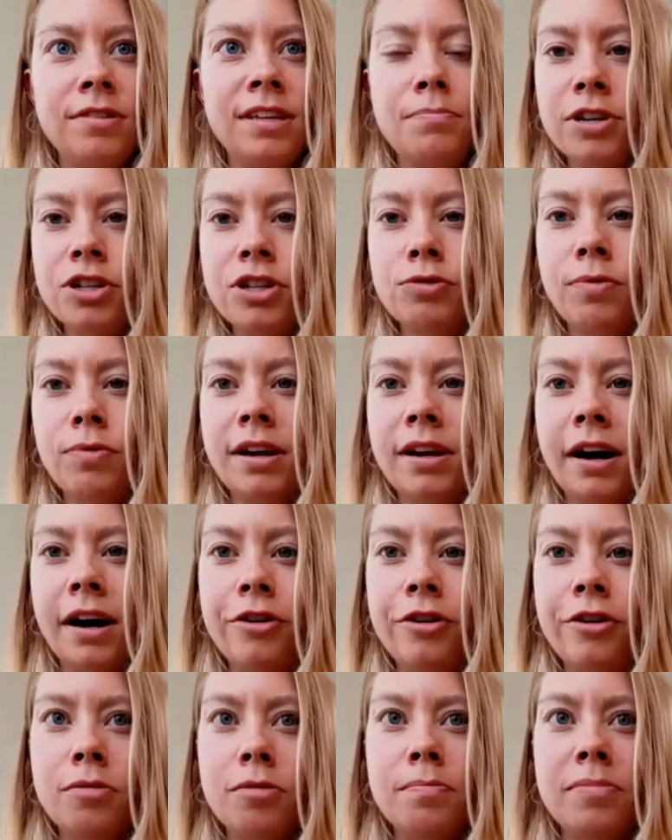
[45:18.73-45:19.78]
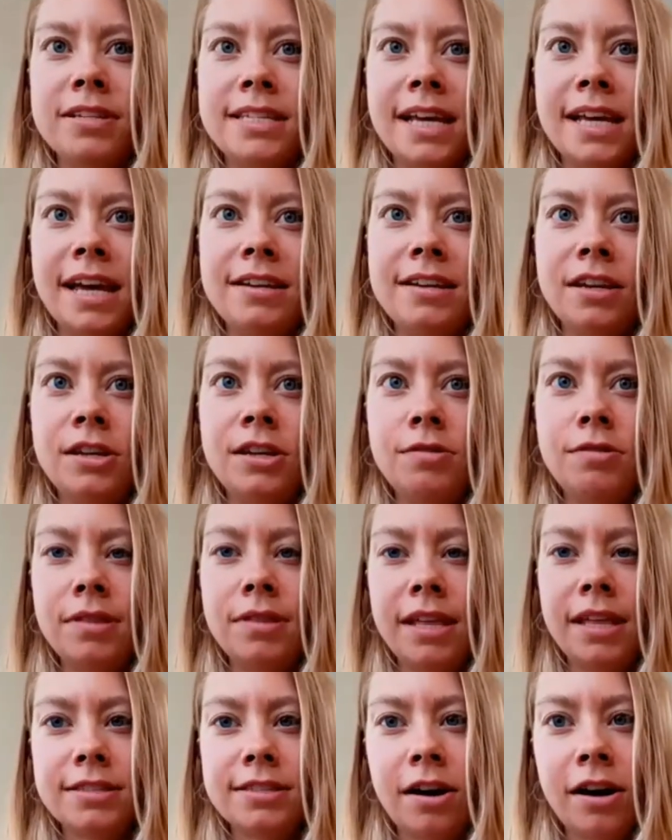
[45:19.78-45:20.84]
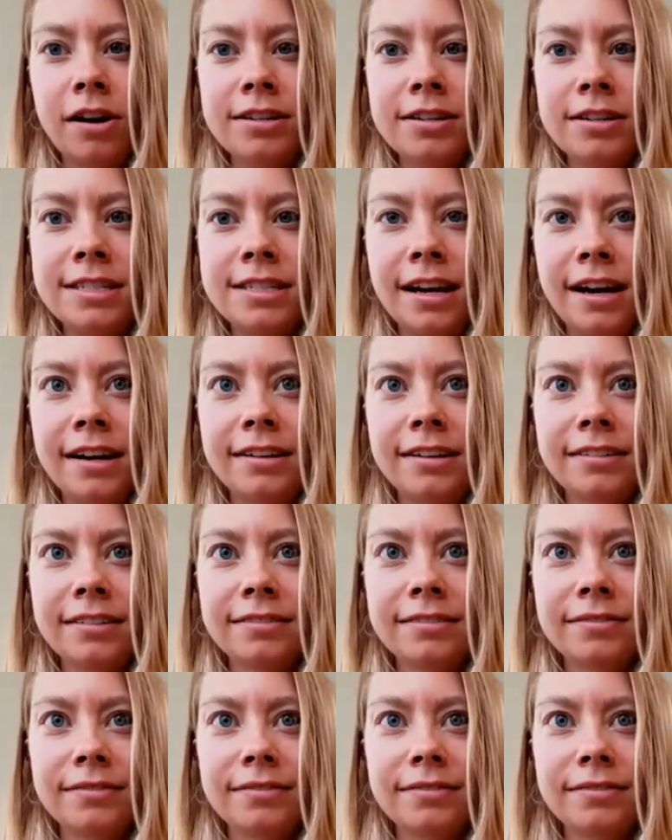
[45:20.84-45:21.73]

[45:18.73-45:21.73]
push 100% and do things hard style.